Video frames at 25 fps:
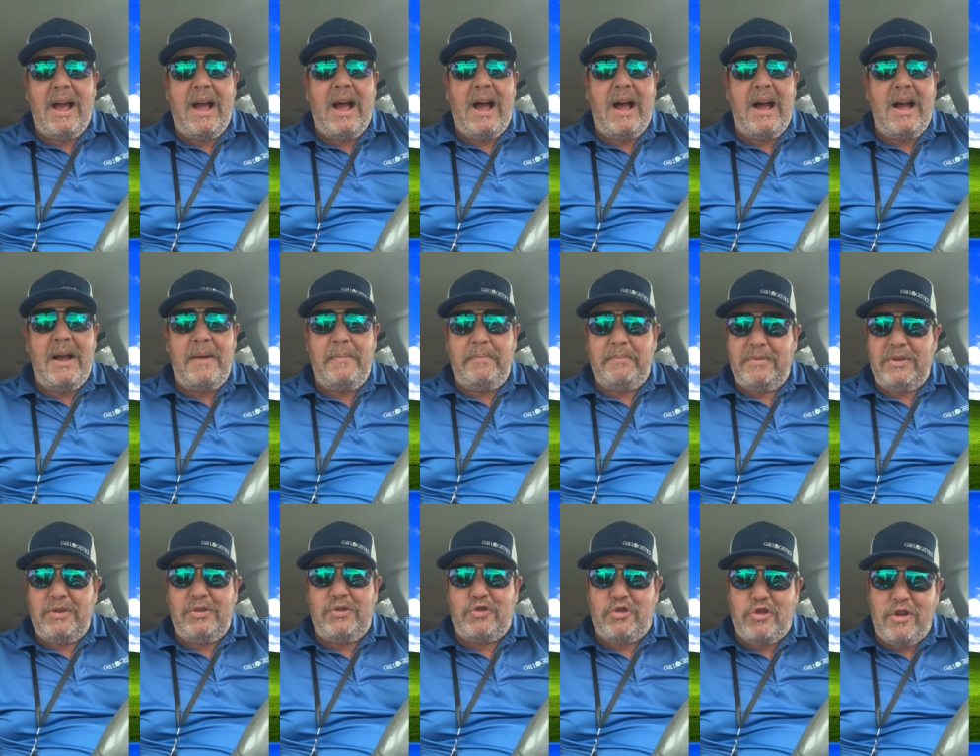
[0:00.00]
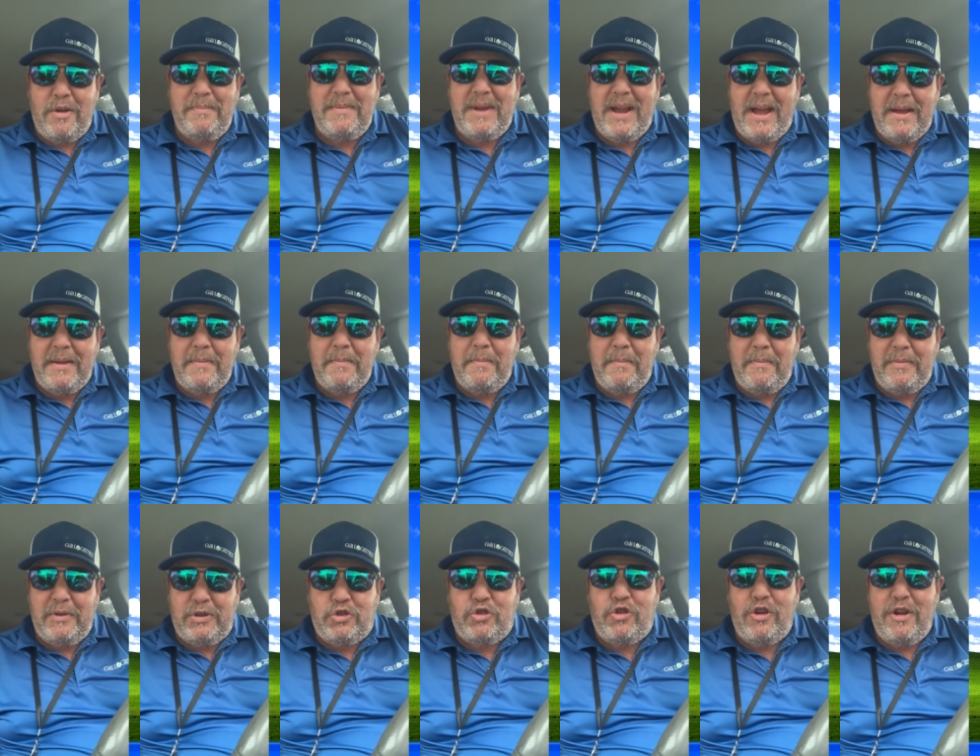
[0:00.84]
um, trim not
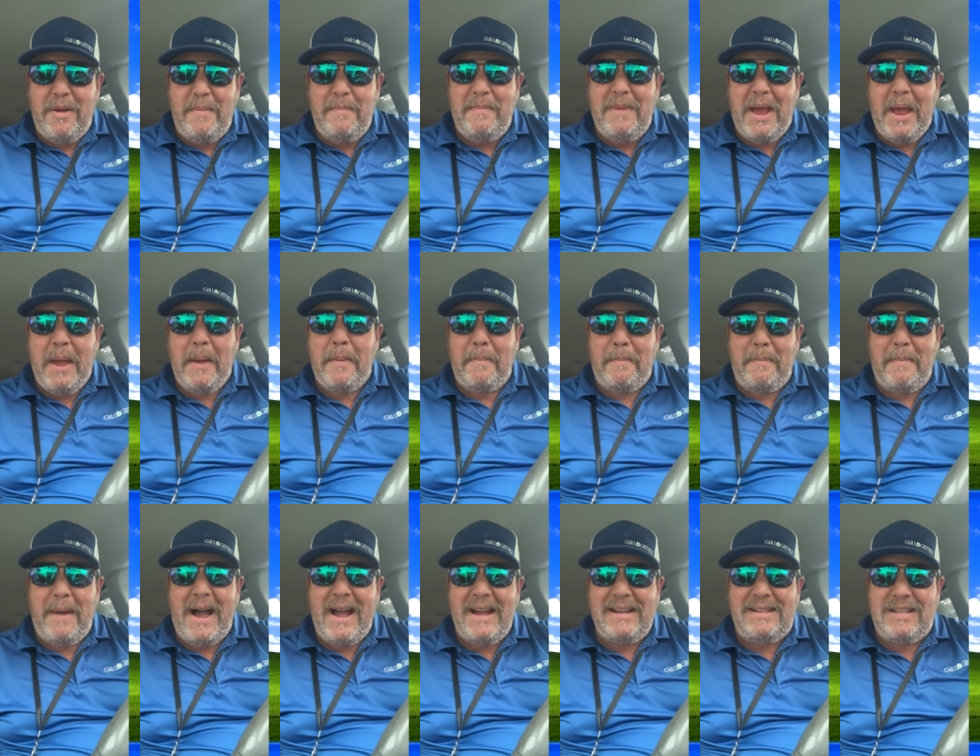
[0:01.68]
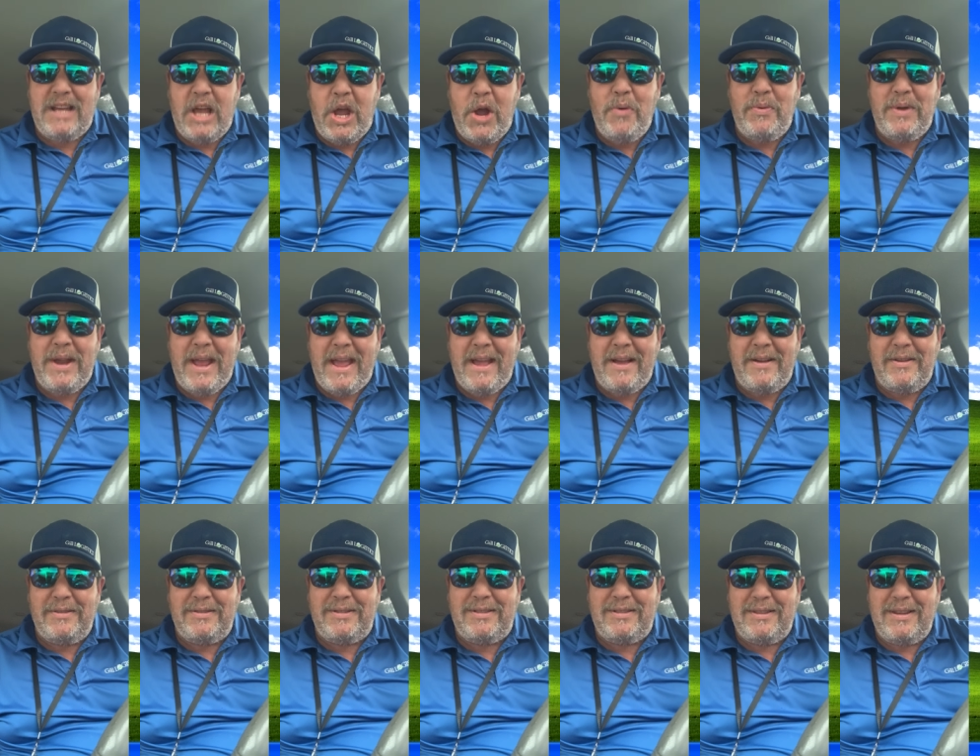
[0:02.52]
trim my
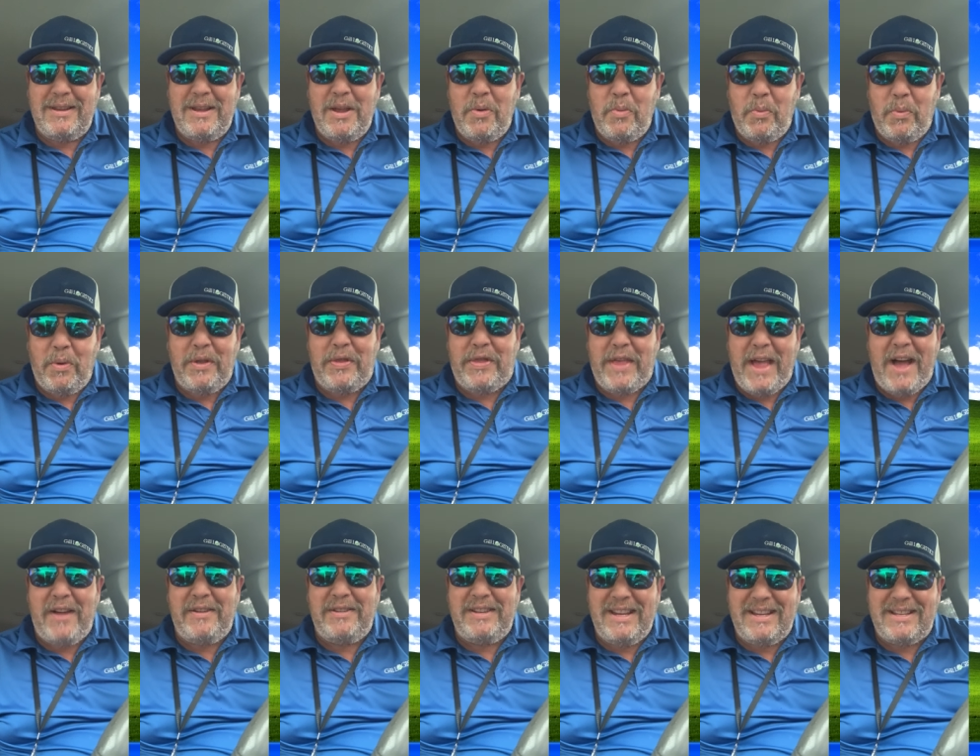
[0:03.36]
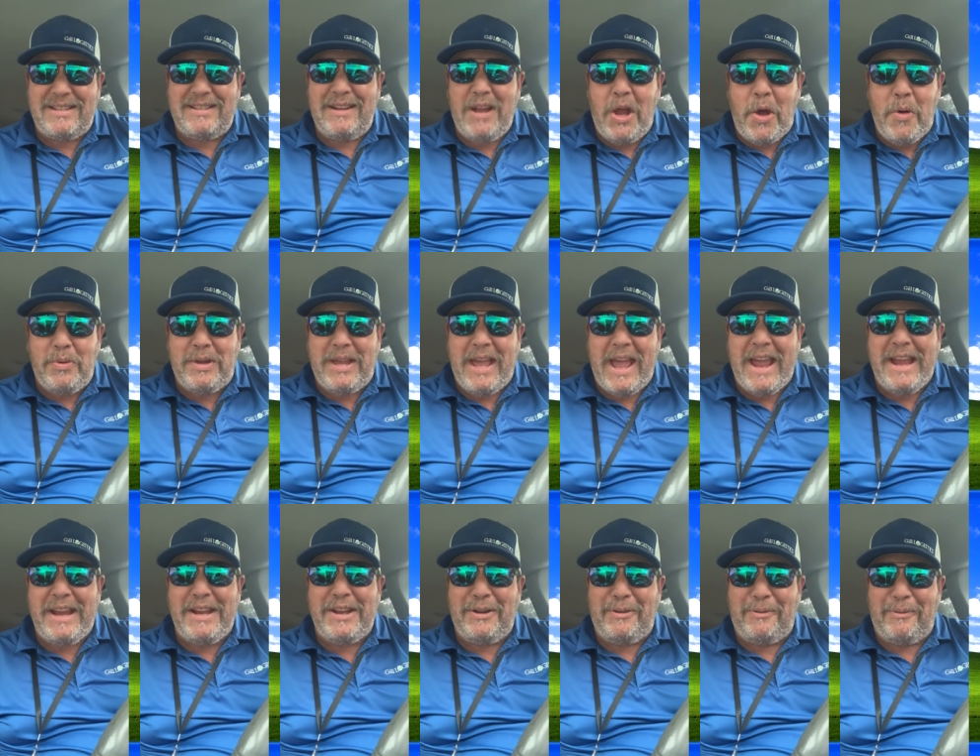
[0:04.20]
toenails without
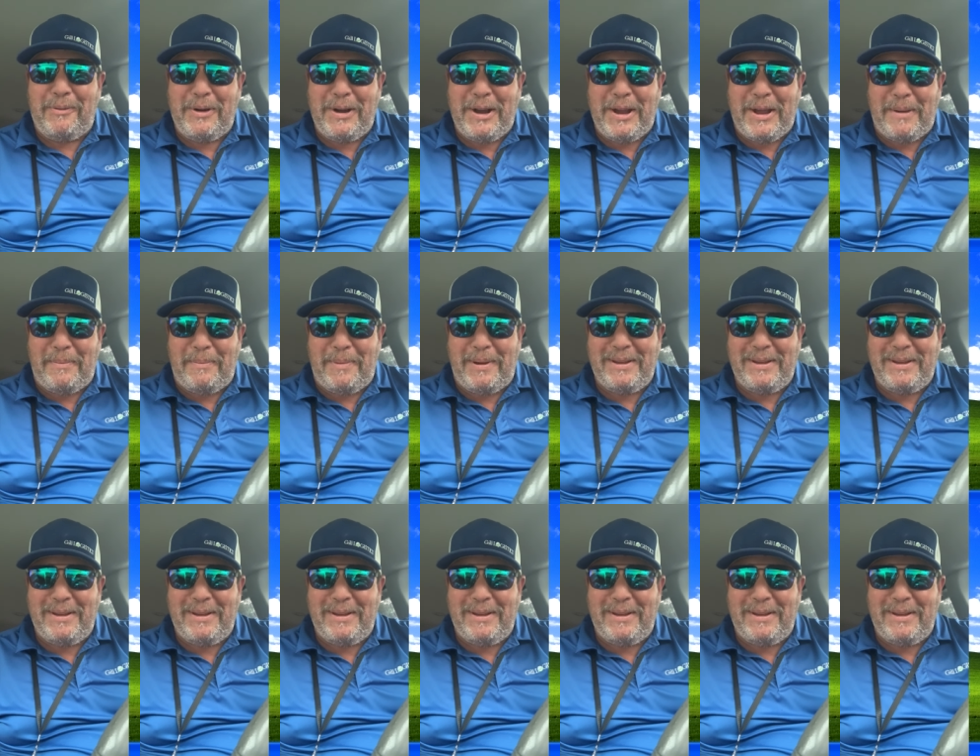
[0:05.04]
dislocating a rib.